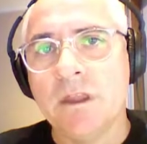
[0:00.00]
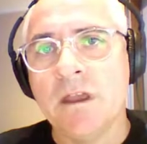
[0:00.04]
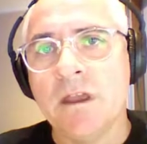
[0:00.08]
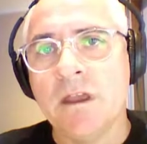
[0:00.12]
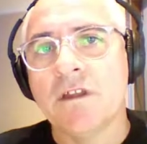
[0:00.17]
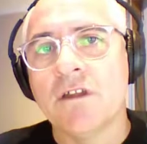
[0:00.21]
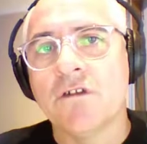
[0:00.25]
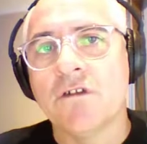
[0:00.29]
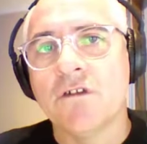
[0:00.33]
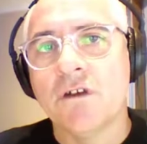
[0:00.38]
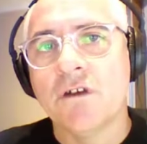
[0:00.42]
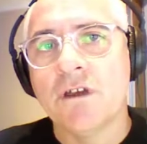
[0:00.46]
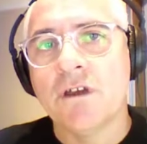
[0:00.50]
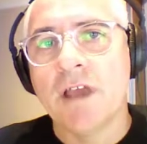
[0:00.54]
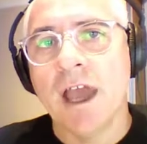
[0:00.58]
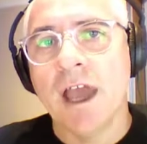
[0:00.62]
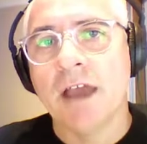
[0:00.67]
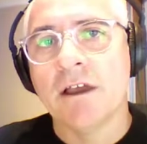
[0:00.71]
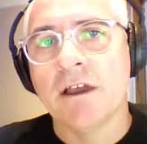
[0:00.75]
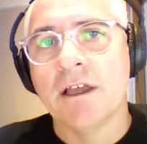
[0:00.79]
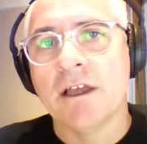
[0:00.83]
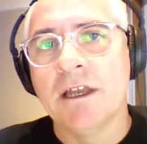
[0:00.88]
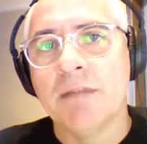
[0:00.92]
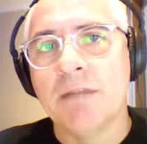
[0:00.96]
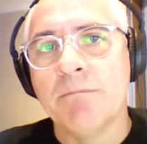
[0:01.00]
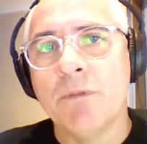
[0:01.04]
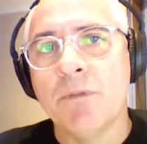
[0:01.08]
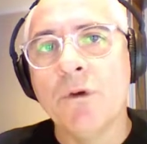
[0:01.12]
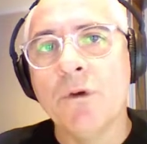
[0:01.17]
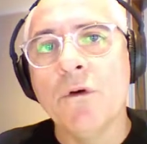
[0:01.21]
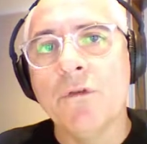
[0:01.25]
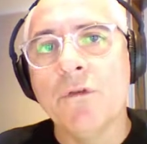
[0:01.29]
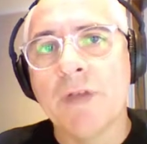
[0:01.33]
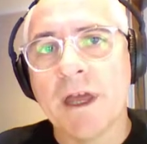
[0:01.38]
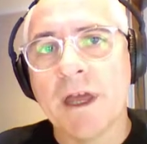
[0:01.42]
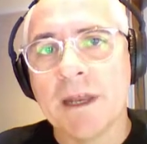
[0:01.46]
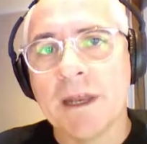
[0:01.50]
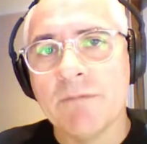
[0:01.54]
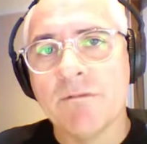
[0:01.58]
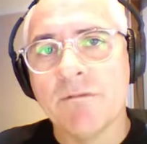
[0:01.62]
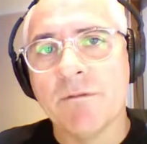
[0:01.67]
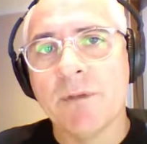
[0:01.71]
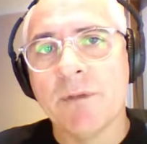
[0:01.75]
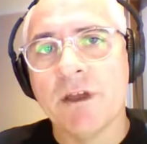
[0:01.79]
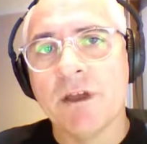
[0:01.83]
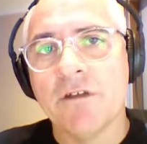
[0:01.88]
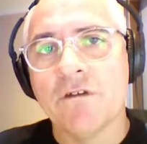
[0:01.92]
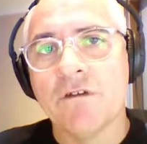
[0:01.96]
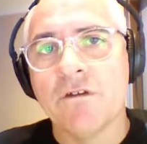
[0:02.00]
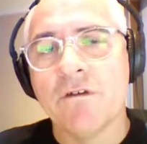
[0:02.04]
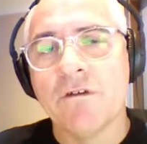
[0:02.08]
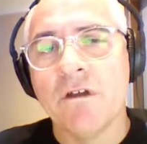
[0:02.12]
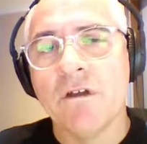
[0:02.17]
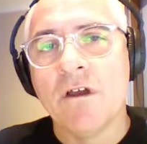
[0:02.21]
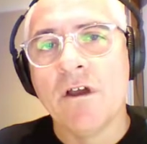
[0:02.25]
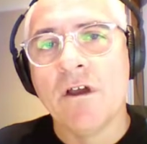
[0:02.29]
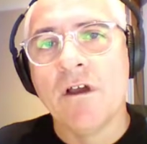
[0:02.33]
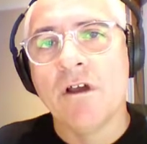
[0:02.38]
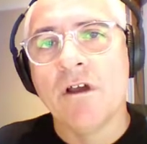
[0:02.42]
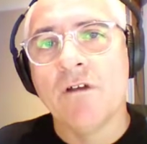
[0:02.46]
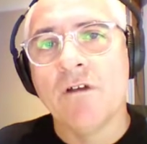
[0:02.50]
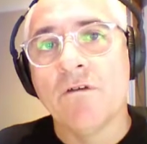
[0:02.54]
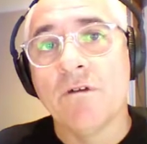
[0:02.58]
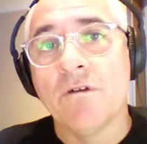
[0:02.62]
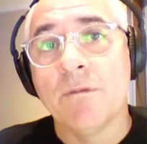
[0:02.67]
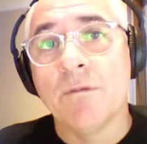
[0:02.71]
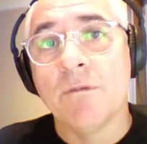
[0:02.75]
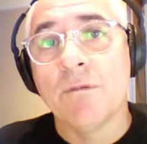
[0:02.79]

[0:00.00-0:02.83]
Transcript: Let's show you how you can import that information from